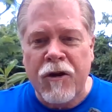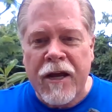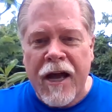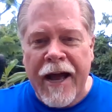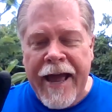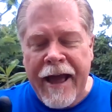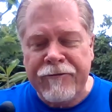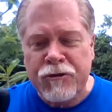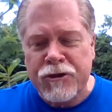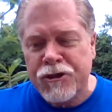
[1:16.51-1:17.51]
I have
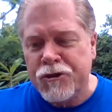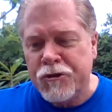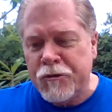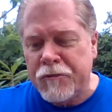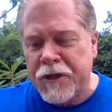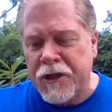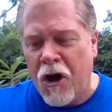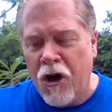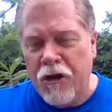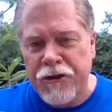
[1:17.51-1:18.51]
to assume that
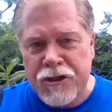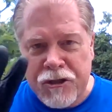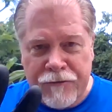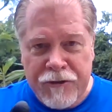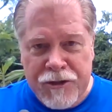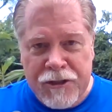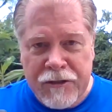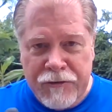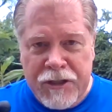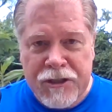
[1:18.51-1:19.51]
all the surfaces
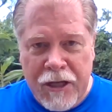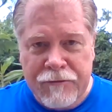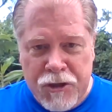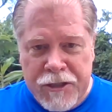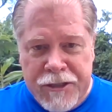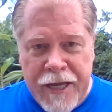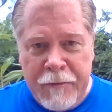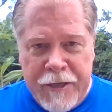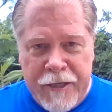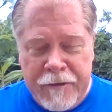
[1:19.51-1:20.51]
of these gloves are
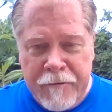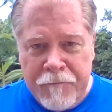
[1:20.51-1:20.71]
contaminated.